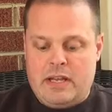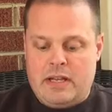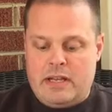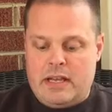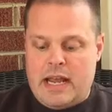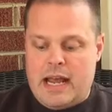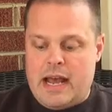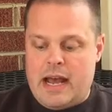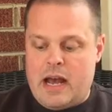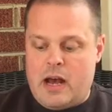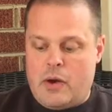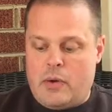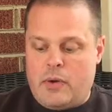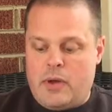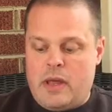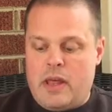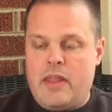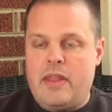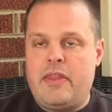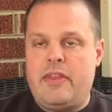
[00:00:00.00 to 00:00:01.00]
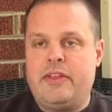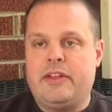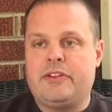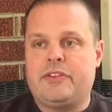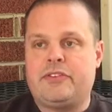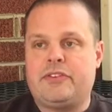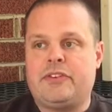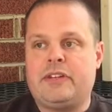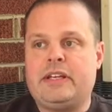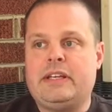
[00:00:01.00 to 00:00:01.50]
Now,
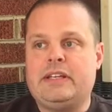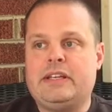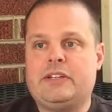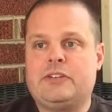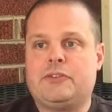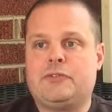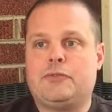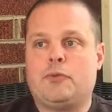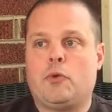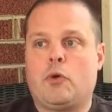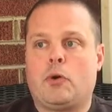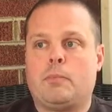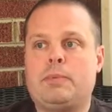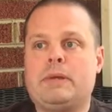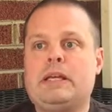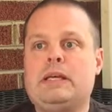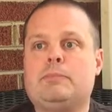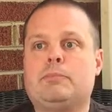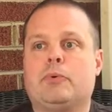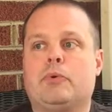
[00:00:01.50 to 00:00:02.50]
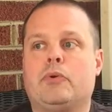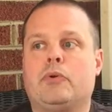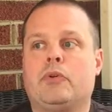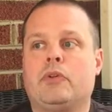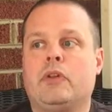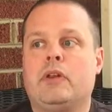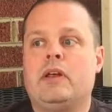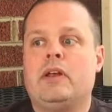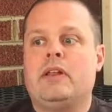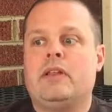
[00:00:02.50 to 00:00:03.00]
this is for
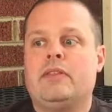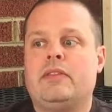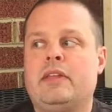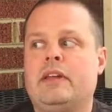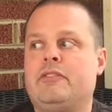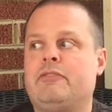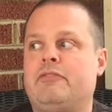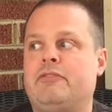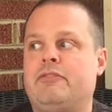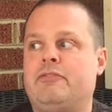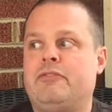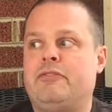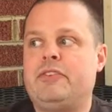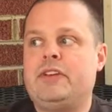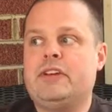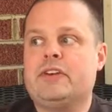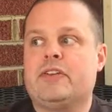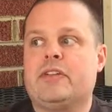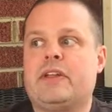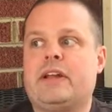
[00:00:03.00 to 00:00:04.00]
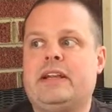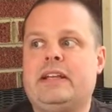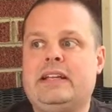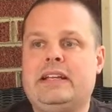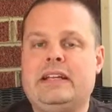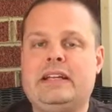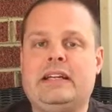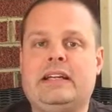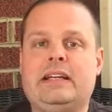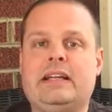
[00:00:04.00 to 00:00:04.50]
people that feel they
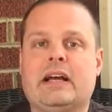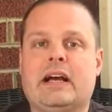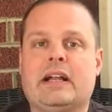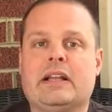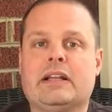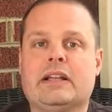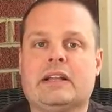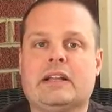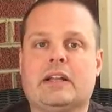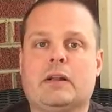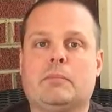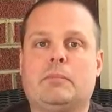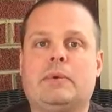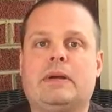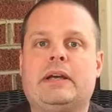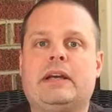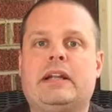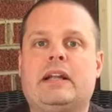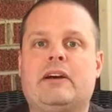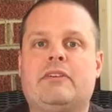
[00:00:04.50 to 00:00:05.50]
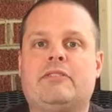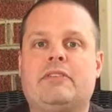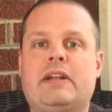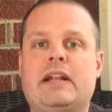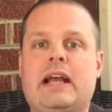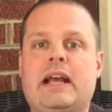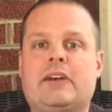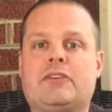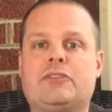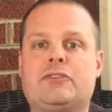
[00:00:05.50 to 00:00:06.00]
need a little bit of an
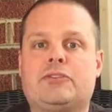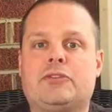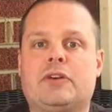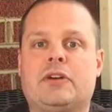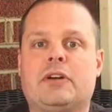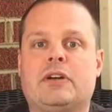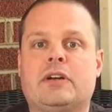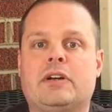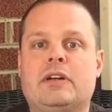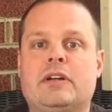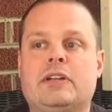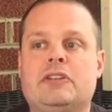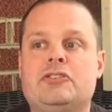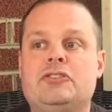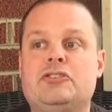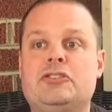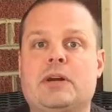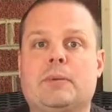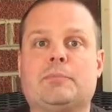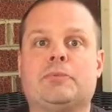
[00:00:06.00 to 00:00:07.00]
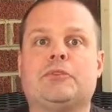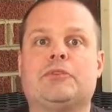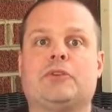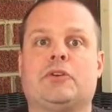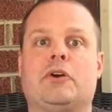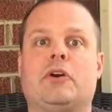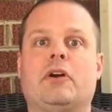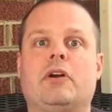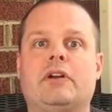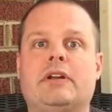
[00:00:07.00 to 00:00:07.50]
extra jump
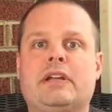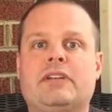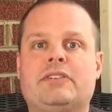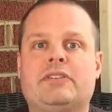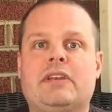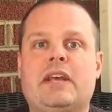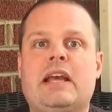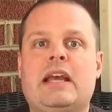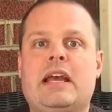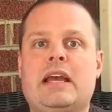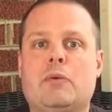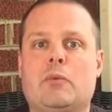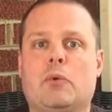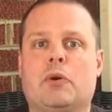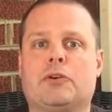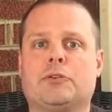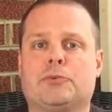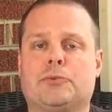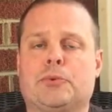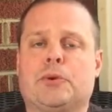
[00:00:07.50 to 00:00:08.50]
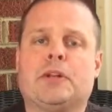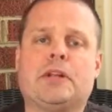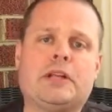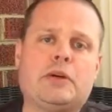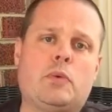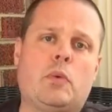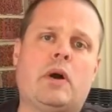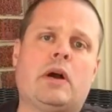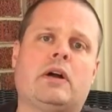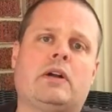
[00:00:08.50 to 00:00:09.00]
start. It works
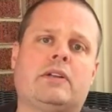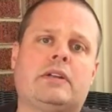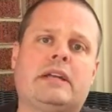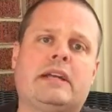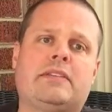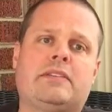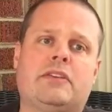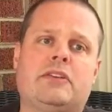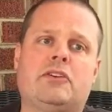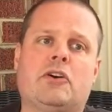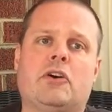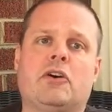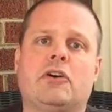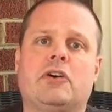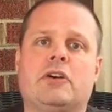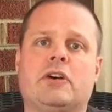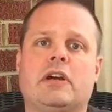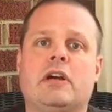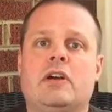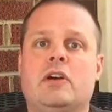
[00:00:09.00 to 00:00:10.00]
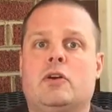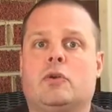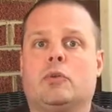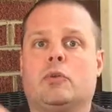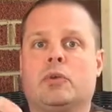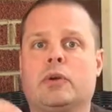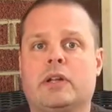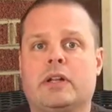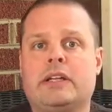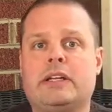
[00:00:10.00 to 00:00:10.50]
really well to get the dog
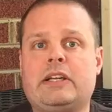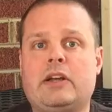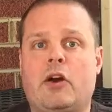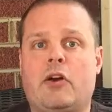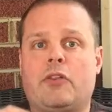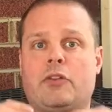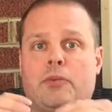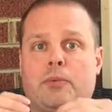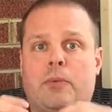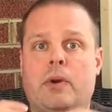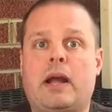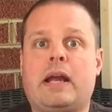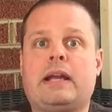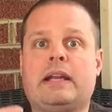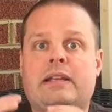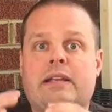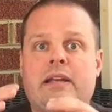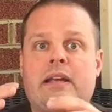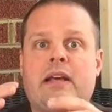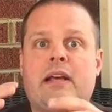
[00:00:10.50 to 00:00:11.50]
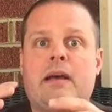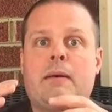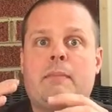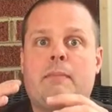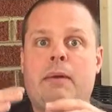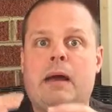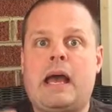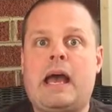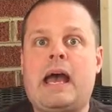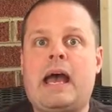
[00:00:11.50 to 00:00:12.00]
really on the right
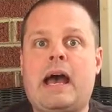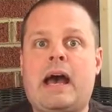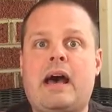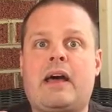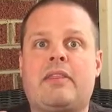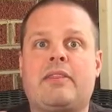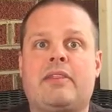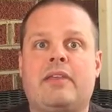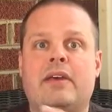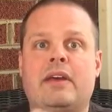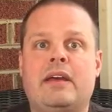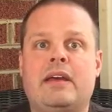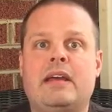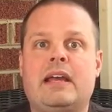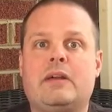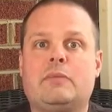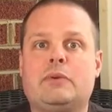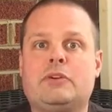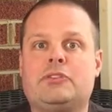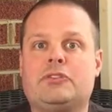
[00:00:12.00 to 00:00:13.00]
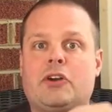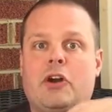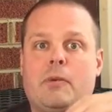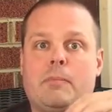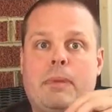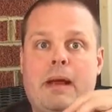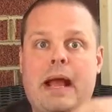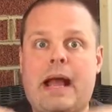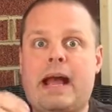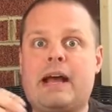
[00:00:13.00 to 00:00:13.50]
path, and we
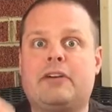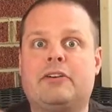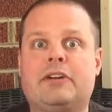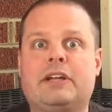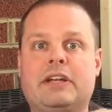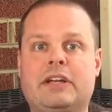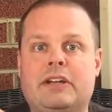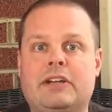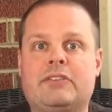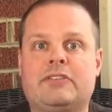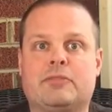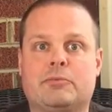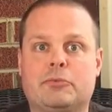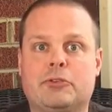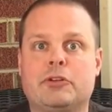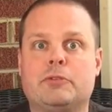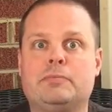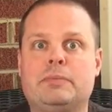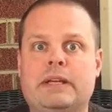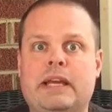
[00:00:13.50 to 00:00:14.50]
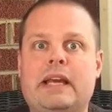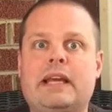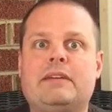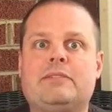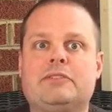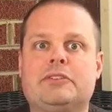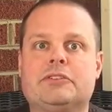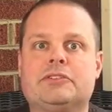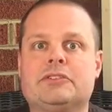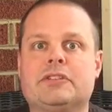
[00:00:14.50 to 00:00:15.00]
start patterning some good
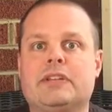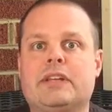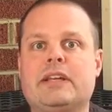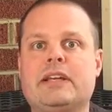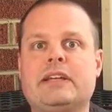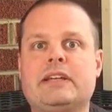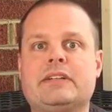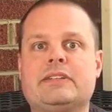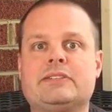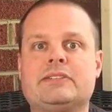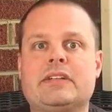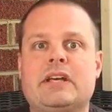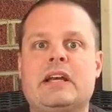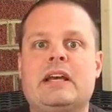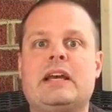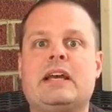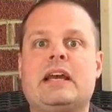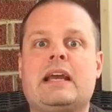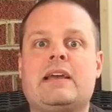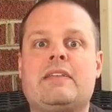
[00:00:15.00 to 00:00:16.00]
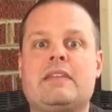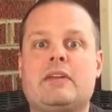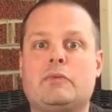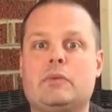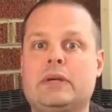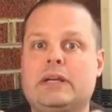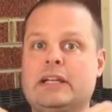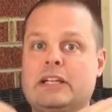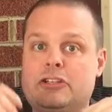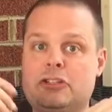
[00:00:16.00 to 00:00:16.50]
behaviors and things, and then
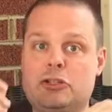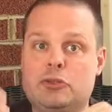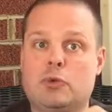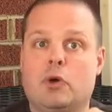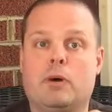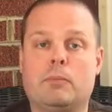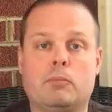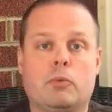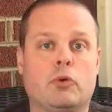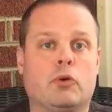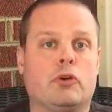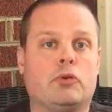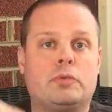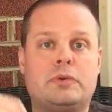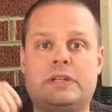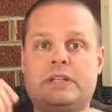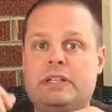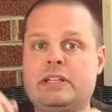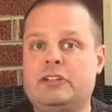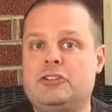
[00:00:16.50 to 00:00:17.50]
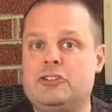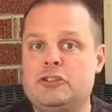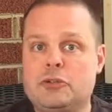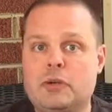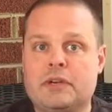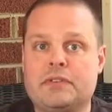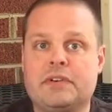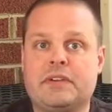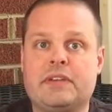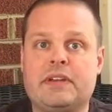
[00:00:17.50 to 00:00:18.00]
we get you on board, we teach you
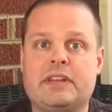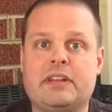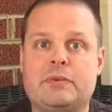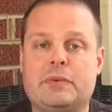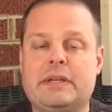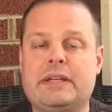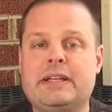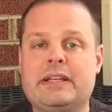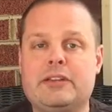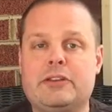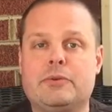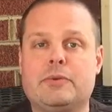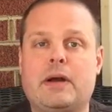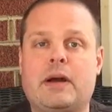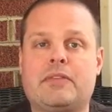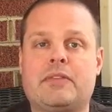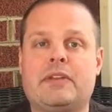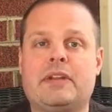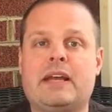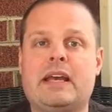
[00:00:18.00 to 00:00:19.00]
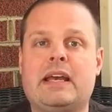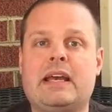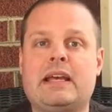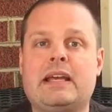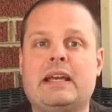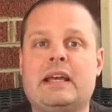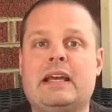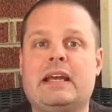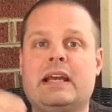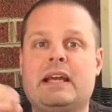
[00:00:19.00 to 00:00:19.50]
everything that we did throughout the
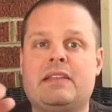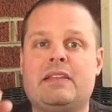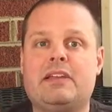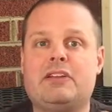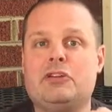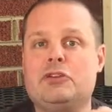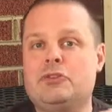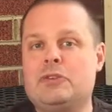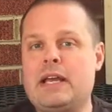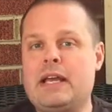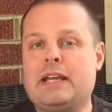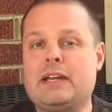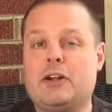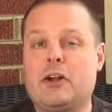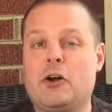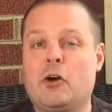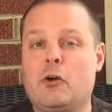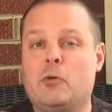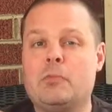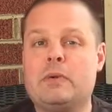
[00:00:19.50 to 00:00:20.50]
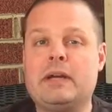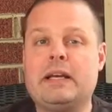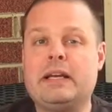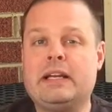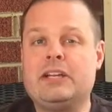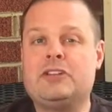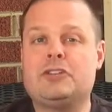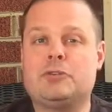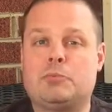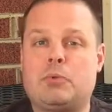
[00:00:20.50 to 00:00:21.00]
day, and then you take it home
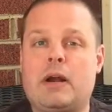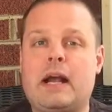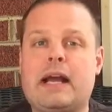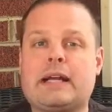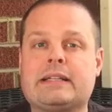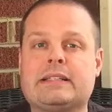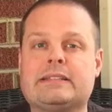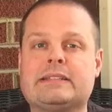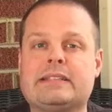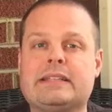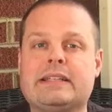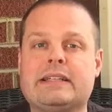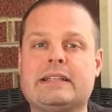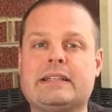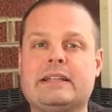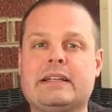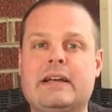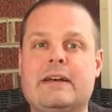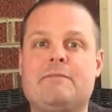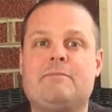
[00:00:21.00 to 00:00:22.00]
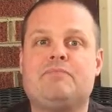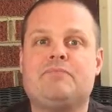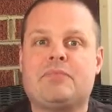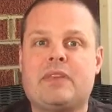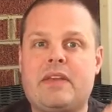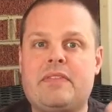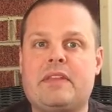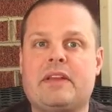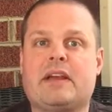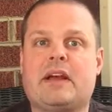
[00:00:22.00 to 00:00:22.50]
and get your practice in,
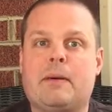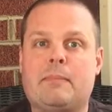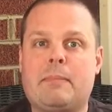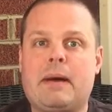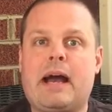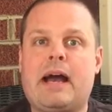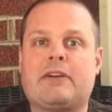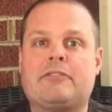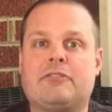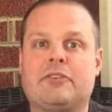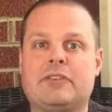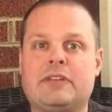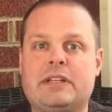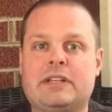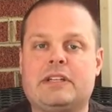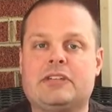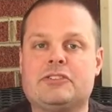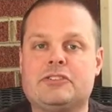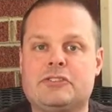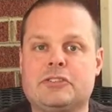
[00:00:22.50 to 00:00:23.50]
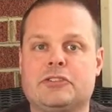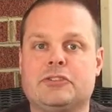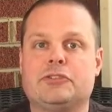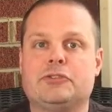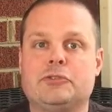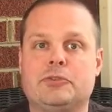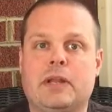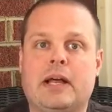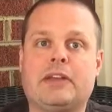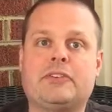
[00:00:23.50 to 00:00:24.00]
and then come back for the additional
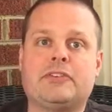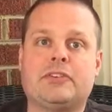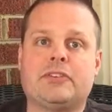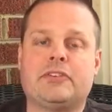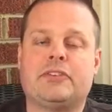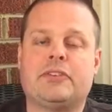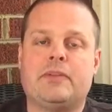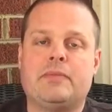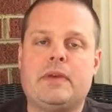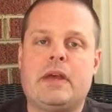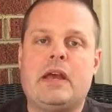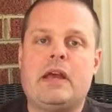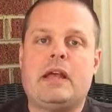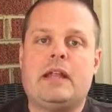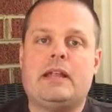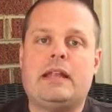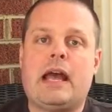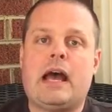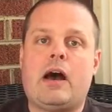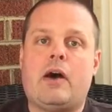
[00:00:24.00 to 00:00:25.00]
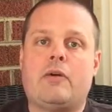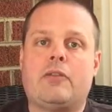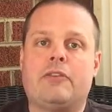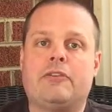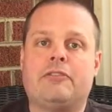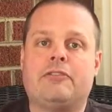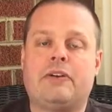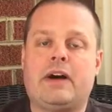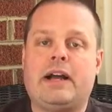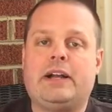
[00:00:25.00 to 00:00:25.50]
2 lessons. Now,
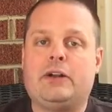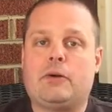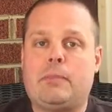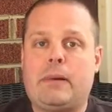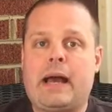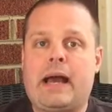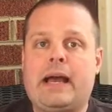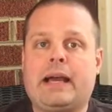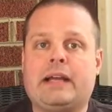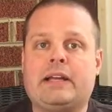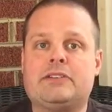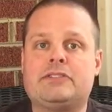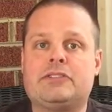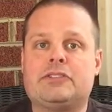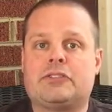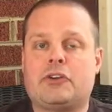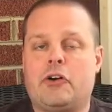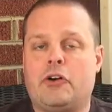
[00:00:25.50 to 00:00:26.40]
the final package is